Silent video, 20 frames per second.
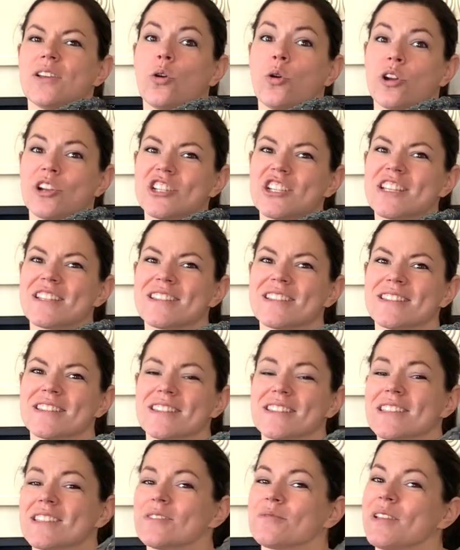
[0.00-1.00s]
gorgeous?
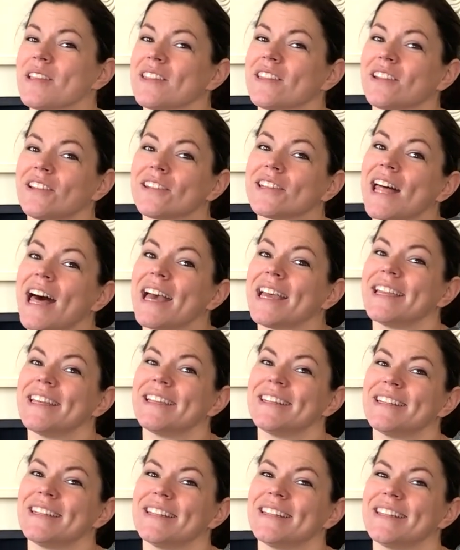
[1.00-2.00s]
This sweet little
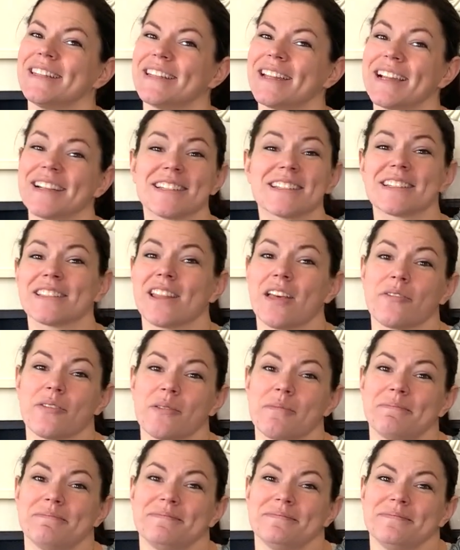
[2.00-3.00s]
lion. I just love
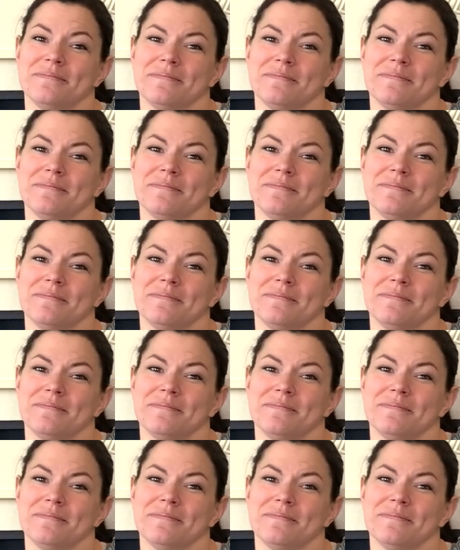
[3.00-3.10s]
him.